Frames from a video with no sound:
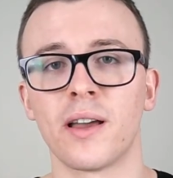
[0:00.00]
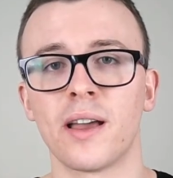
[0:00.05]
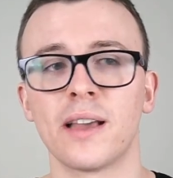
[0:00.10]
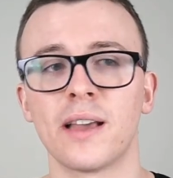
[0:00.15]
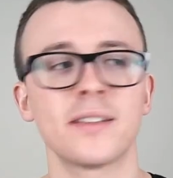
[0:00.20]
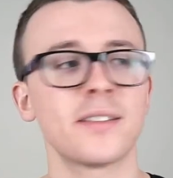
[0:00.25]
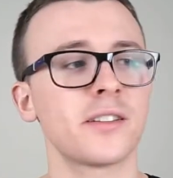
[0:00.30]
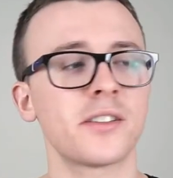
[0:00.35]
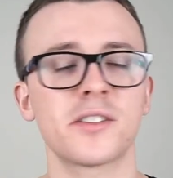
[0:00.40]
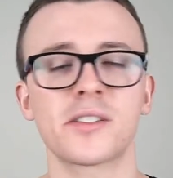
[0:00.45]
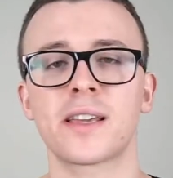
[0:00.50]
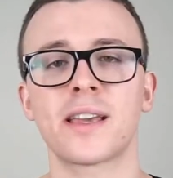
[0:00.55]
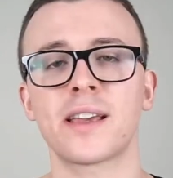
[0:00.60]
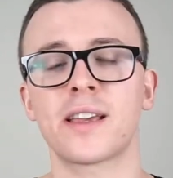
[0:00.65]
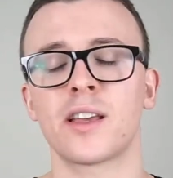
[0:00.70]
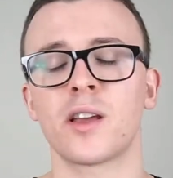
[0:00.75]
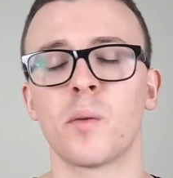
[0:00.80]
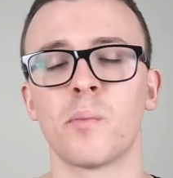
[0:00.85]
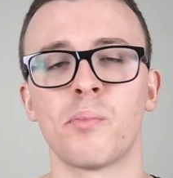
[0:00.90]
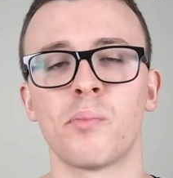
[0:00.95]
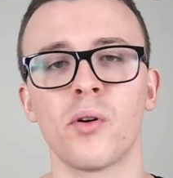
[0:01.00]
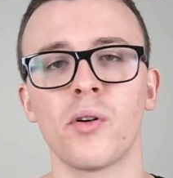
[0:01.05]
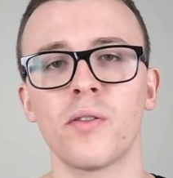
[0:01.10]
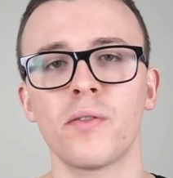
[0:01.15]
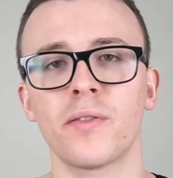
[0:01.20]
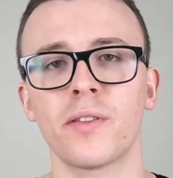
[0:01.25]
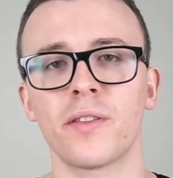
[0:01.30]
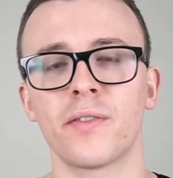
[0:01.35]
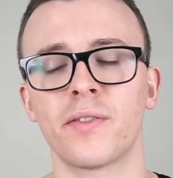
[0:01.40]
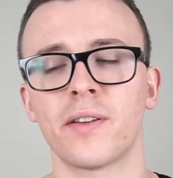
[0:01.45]
It's like just kicking a ball
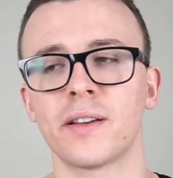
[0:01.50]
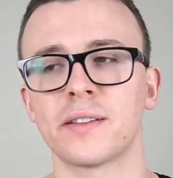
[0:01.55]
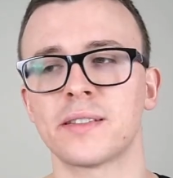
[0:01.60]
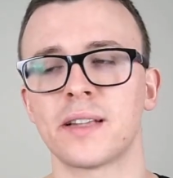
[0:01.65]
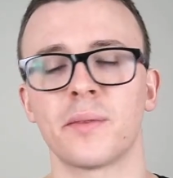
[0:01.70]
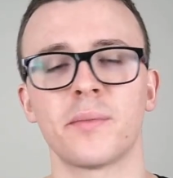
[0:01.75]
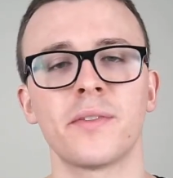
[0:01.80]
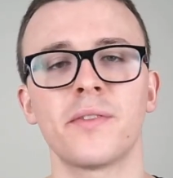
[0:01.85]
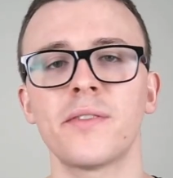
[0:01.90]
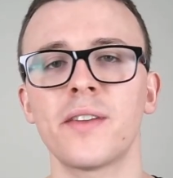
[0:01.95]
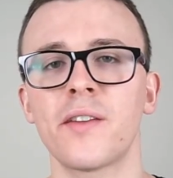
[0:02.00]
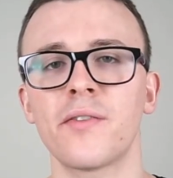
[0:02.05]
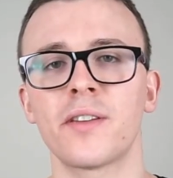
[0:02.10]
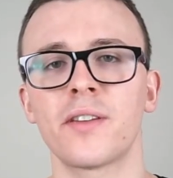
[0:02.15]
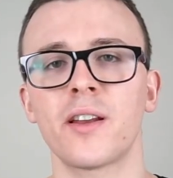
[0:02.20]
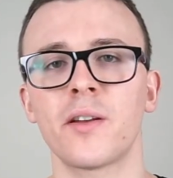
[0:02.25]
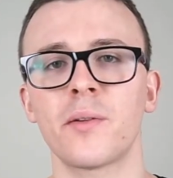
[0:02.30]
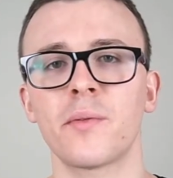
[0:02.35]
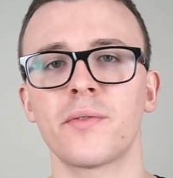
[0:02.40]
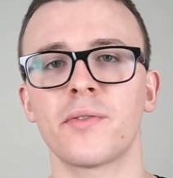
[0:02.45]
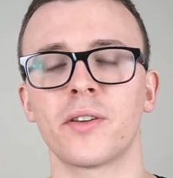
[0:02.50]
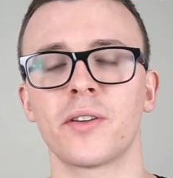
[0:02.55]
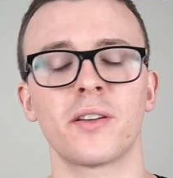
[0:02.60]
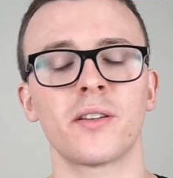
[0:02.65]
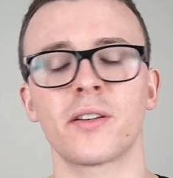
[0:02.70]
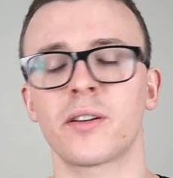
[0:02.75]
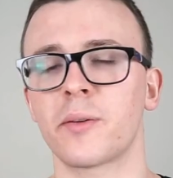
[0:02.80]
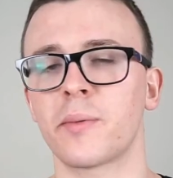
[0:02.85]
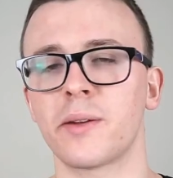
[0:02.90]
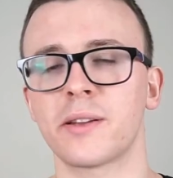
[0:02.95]
for the first time. You've never done it before. You're
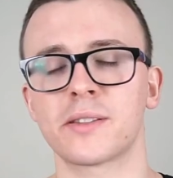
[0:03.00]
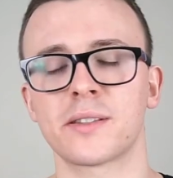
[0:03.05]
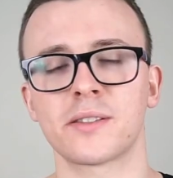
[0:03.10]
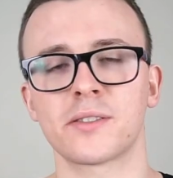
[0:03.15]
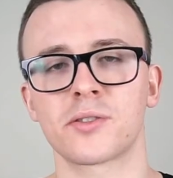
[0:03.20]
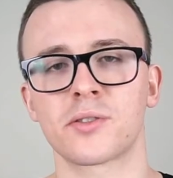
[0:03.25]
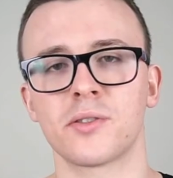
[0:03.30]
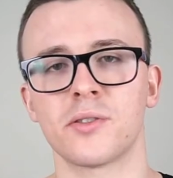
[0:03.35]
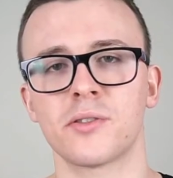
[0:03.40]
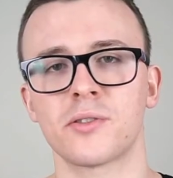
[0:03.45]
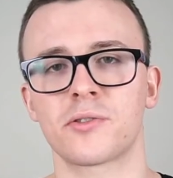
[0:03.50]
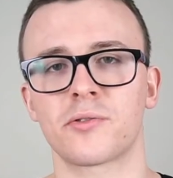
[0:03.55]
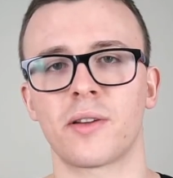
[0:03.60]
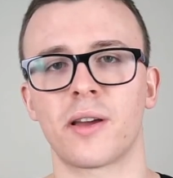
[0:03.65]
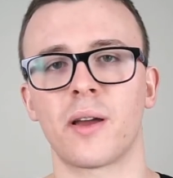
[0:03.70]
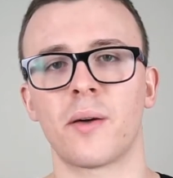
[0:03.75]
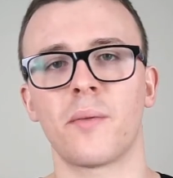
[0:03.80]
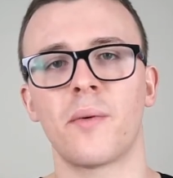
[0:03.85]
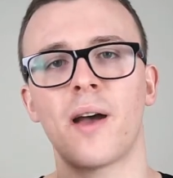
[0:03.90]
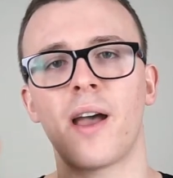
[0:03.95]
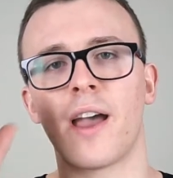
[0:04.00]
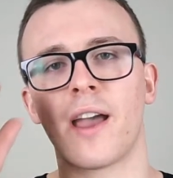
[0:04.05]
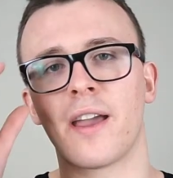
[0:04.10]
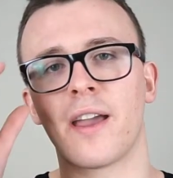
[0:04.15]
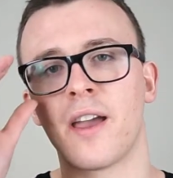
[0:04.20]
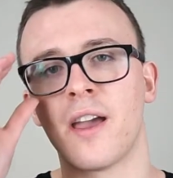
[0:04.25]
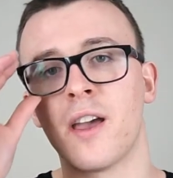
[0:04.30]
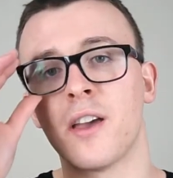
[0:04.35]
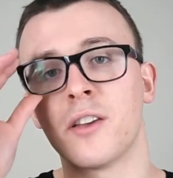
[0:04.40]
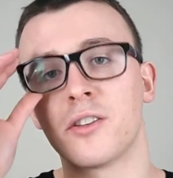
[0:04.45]
not going to be able to score straight away.
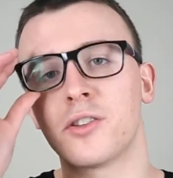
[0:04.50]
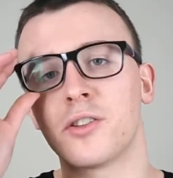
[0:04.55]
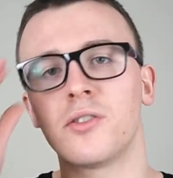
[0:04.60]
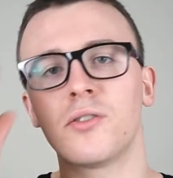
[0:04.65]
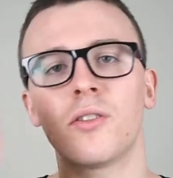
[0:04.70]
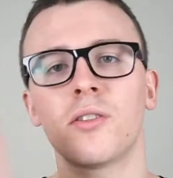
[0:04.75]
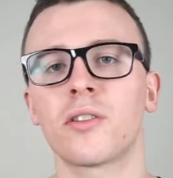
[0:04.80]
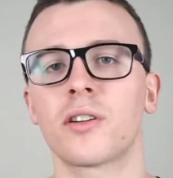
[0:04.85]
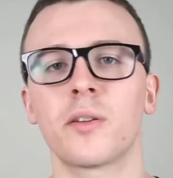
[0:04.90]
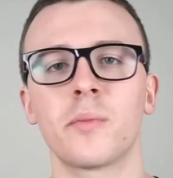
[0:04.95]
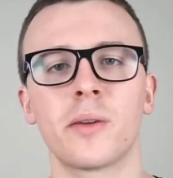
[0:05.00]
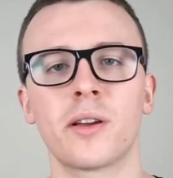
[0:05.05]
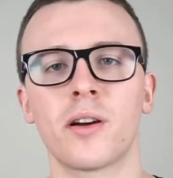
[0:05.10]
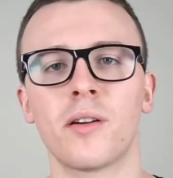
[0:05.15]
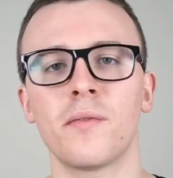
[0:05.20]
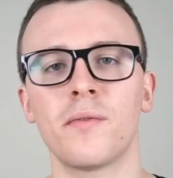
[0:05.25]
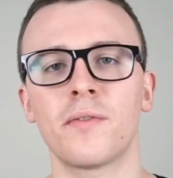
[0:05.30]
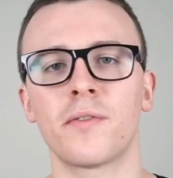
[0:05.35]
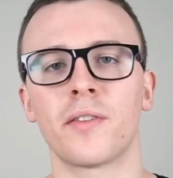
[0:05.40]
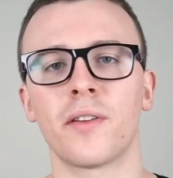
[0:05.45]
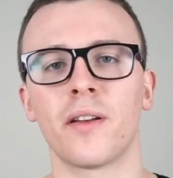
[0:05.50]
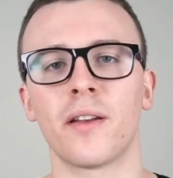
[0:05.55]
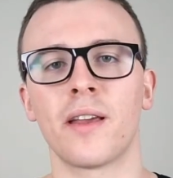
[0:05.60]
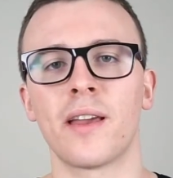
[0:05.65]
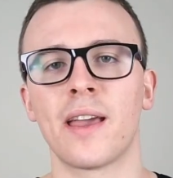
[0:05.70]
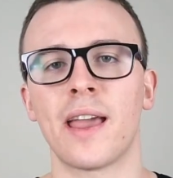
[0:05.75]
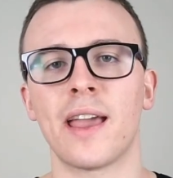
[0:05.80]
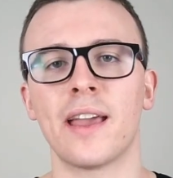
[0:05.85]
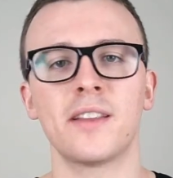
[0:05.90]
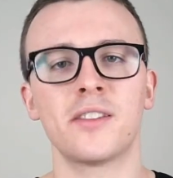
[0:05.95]
So you're not going to be confident.
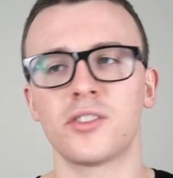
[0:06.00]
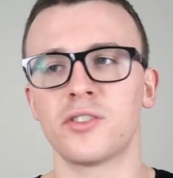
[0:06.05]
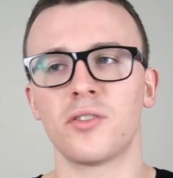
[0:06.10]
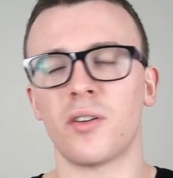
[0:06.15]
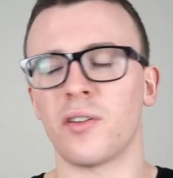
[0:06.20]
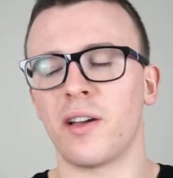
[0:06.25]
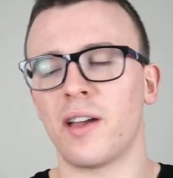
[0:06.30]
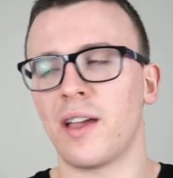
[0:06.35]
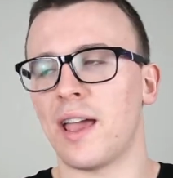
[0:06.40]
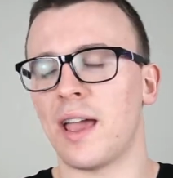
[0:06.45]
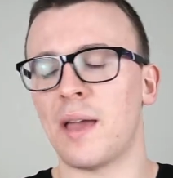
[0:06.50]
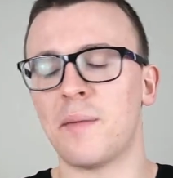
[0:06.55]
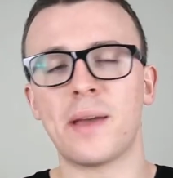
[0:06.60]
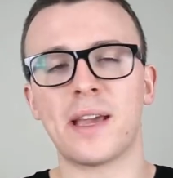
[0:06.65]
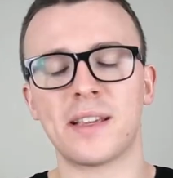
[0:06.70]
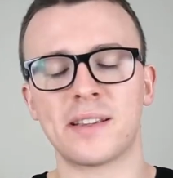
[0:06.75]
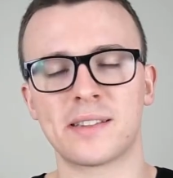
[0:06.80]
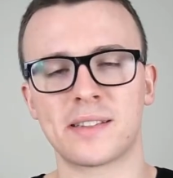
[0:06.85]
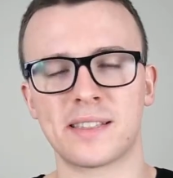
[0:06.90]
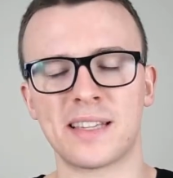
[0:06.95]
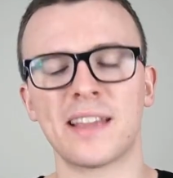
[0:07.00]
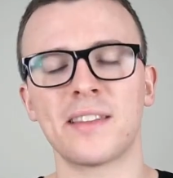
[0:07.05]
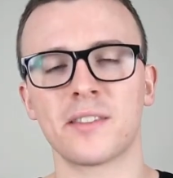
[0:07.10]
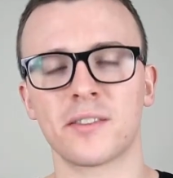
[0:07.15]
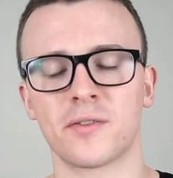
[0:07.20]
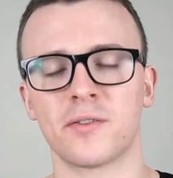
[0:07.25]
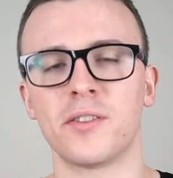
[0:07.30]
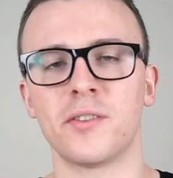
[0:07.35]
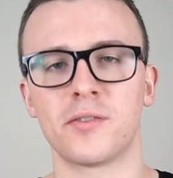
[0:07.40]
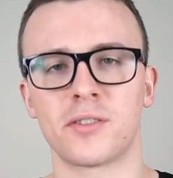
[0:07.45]
It makes sense
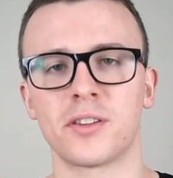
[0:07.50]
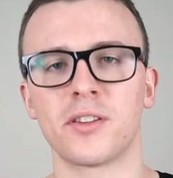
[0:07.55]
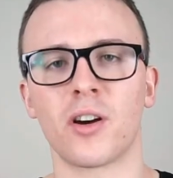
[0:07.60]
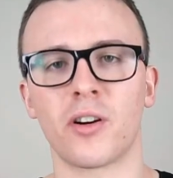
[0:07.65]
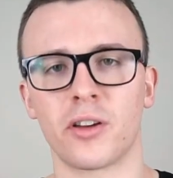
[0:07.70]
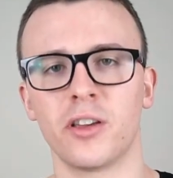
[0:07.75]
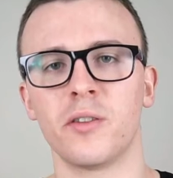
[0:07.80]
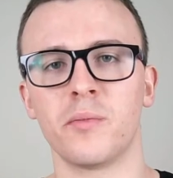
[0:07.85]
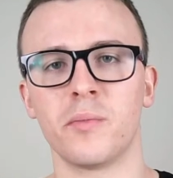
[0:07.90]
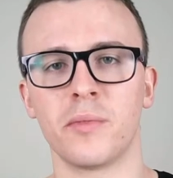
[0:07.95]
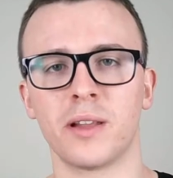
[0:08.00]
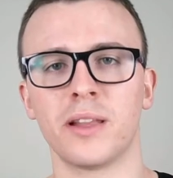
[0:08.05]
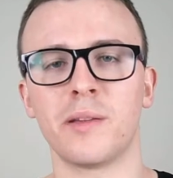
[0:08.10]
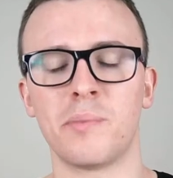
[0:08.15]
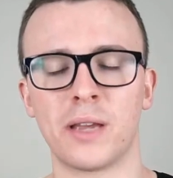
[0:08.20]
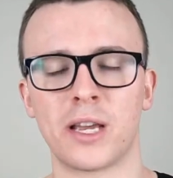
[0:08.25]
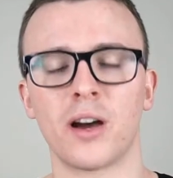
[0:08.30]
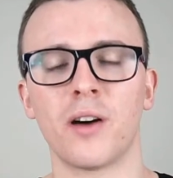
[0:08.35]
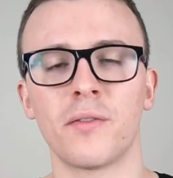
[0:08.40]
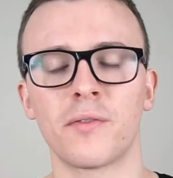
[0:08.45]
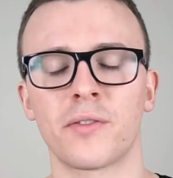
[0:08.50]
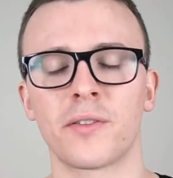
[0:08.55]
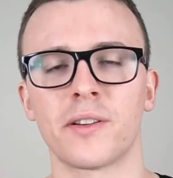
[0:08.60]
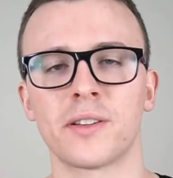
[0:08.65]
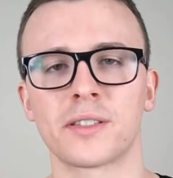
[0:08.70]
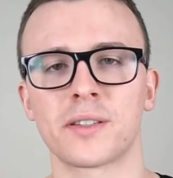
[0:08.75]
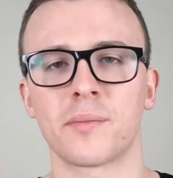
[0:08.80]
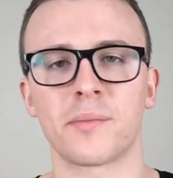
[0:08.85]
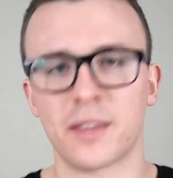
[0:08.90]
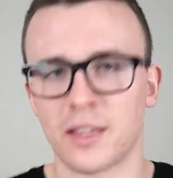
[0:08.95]
for you to not humanly be confident at
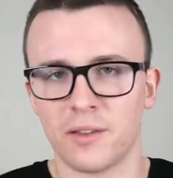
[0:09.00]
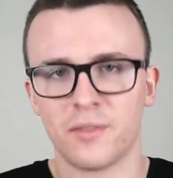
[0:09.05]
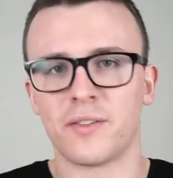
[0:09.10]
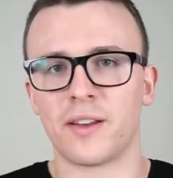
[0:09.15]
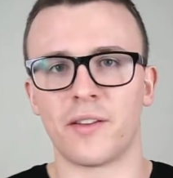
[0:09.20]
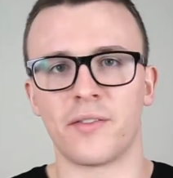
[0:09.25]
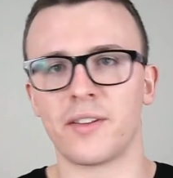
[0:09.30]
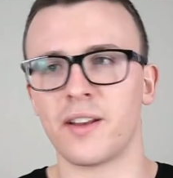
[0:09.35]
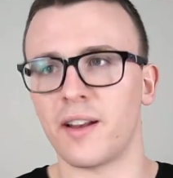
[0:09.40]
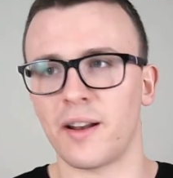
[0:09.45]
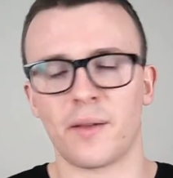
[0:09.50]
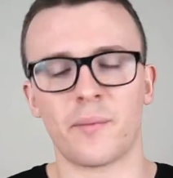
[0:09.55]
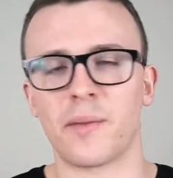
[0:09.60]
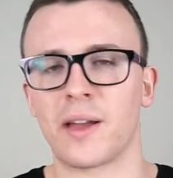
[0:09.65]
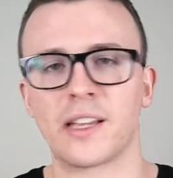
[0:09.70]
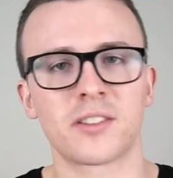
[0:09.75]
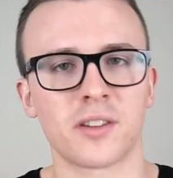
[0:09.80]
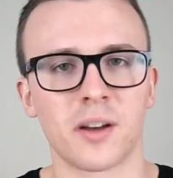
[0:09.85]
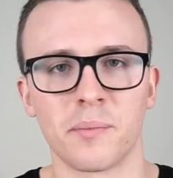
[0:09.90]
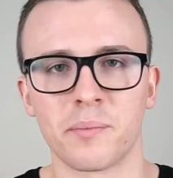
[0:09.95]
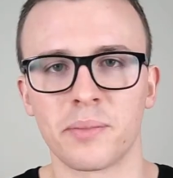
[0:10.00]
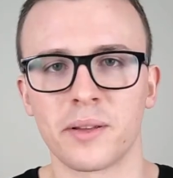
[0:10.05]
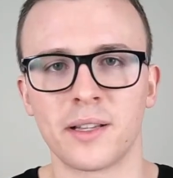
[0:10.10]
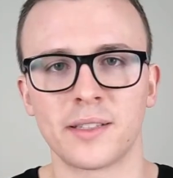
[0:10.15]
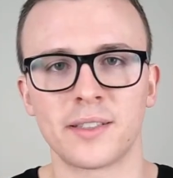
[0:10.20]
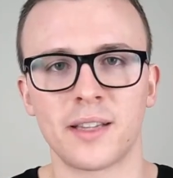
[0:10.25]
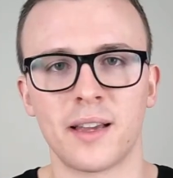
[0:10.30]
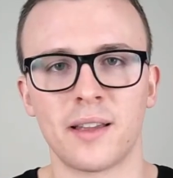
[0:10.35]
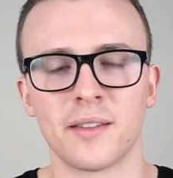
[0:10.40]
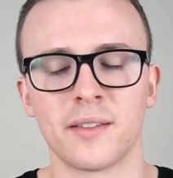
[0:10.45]
something you've never done. It makes complete
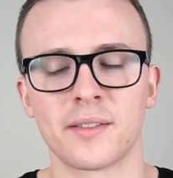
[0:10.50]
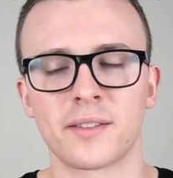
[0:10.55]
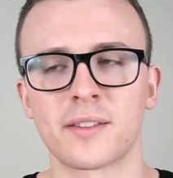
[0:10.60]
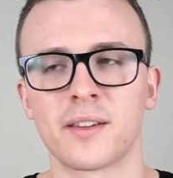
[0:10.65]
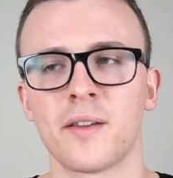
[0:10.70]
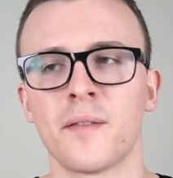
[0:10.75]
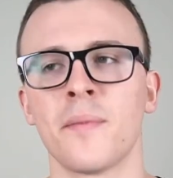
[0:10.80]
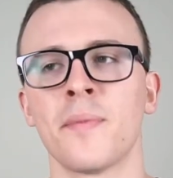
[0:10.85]
sense.